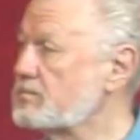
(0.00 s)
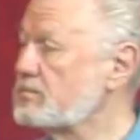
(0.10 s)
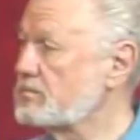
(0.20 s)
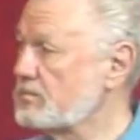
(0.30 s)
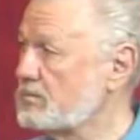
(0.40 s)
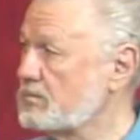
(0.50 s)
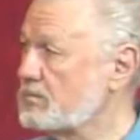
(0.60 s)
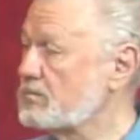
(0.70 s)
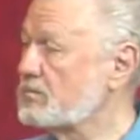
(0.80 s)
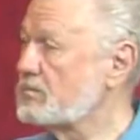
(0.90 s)

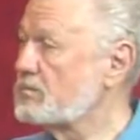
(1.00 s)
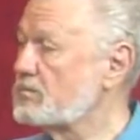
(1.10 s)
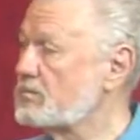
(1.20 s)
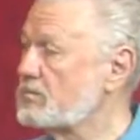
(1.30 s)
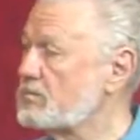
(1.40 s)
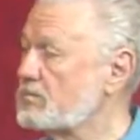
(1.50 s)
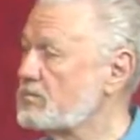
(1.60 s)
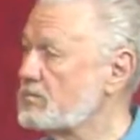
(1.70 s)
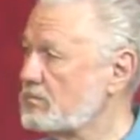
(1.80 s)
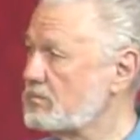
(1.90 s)

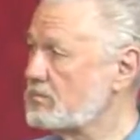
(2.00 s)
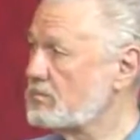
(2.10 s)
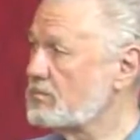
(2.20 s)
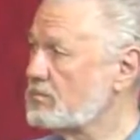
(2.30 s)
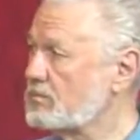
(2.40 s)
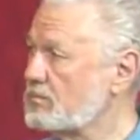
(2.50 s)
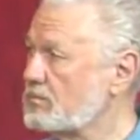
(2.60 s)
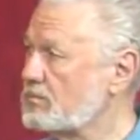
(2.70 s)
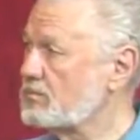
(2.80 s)
(silent)